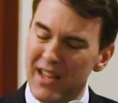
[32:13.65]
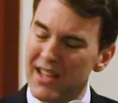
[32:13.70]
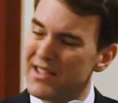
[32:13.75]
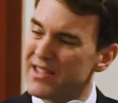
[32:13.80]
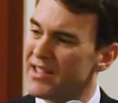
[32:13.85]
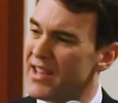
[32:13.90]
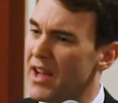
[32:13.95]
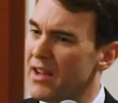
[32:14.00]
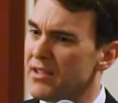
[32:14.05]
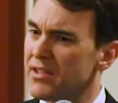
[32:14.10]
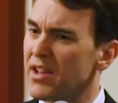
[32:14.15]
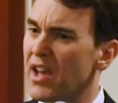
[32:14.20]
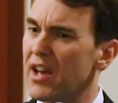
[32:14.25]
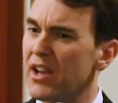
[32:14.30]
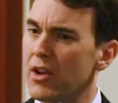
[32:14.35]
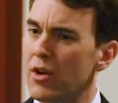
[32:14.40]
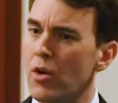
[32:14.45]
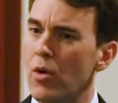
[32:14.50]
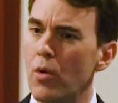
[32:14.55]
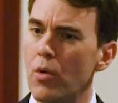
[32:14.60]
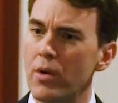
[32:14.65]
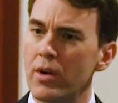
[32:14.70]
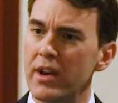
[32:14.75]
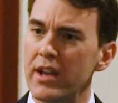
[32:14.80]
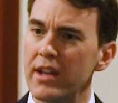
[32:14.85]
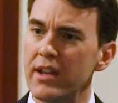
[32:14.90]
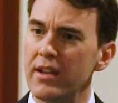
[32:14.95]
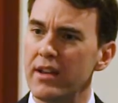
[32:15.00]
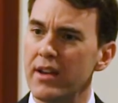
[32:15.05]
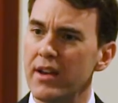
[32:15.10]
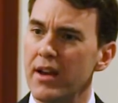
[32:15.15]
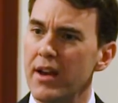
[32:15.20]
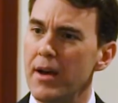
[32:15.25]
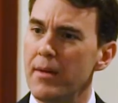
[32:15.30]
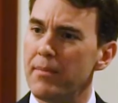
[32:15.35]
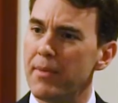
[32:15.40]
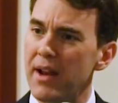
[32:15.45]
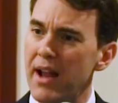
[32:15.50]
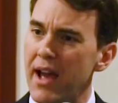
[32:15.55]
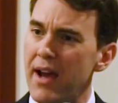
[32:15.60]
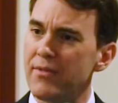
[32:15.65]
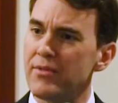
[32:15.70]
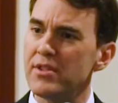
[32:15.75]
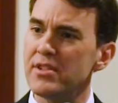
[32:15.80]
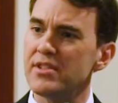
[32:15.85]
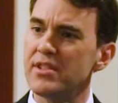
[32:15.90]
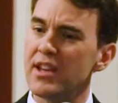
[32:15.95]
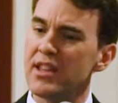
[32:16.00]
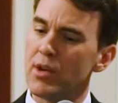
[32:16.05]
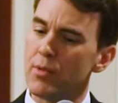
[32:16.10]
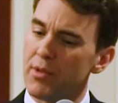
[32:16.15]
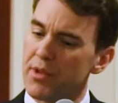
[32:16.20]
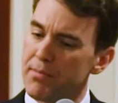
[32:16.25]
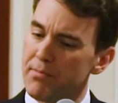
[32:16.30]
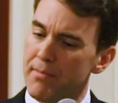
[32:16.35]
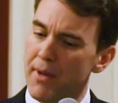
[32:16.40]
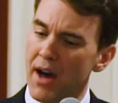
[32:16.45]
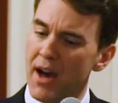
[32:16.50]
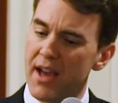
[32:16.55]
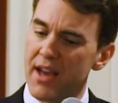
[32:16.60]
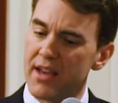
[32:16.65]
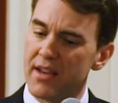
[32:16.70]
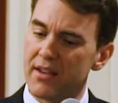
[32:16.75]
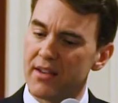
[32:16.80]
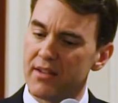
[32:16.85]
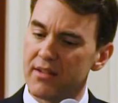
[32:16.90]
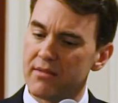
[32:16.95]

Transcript: it sounds kind of corny, but I have to say that with Mike,